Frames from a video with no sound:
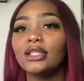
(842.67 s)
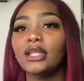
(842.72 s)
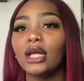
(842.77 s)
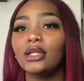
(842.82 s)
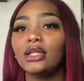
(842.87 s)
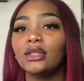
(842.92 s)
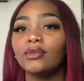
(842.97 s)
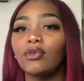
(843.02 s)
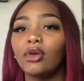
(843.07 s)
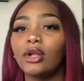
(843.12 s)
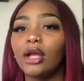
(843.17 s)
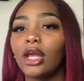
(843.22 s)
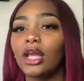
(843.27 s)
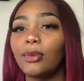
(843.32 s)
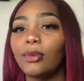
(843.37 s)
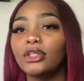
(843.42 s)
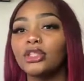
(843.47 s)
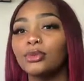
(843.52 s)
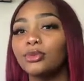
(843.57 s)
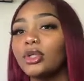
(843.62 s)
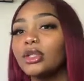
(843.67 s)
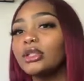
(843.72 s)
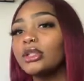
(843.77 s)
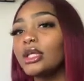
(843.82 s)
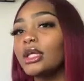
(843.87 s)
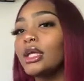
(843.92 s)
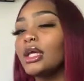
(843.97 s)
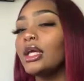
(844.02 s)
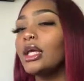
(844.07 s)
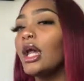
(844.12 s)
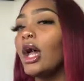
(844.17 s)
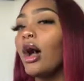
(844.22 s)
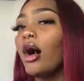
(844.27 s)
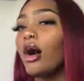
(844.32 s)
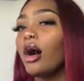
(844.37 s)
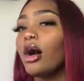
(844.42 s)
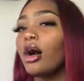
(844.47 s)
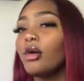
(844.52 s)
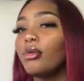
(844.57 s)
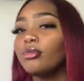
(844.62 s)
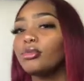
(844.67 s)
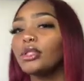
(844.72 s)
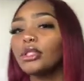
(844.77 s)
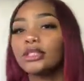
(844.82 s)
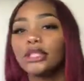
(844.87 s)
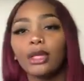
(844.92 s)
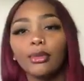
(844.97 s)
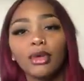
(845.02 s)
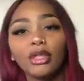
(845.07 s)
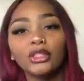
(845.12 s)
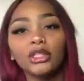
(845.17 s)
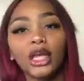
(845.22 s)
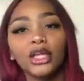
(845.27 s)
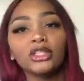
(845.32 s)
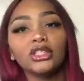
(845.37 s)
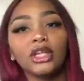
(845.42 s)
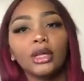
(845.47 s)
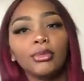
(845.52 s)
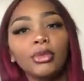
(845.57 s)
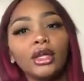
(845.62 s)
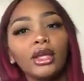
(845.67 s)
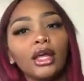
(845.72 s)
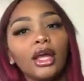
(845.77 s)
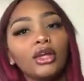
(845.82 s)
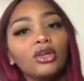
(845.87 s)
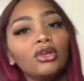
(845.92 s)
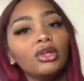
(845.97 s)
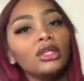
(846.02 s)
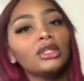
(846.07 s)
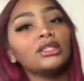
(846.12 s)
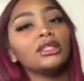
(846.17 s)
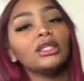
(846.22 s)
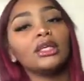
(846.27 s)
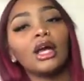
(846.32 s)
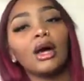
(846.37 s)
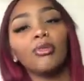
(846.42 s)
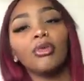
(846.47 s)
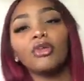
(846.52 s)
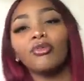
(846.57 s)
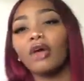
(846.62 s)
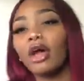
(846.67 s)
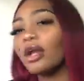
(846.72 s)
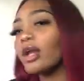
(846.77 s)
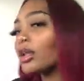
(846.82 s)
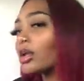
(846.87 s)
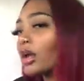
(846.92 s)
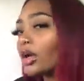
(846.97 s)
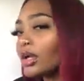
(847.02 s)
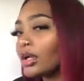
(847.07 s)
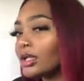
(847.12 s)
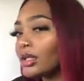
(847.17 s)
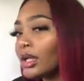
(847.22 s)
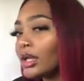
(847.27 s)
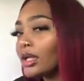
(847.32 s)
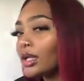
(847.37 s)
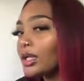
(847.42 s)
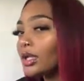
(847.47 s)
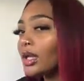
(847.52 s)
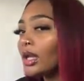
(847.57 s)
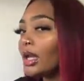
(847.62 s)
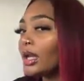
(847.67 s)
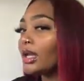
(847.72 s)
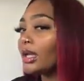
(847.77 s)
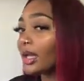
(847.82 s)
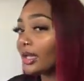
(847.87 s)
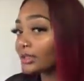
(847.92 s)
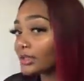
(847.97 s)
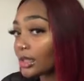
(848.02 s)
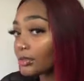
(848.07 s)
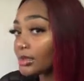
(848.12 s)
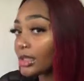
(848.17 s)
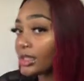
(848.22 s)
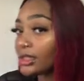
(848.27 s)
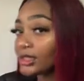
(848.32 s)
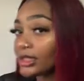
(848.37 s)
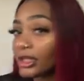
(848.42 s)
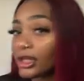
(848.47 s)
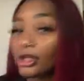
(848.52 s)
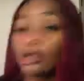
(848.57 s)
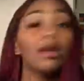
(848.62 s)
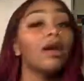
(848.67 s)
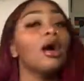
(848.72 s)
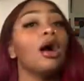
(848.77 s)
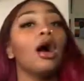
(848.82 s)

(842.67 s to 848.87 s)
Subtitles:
I just felt like it wasn't worth it. The same education I'm getting at UDC, I would have got at Clark Atlanta 9 times out of 10.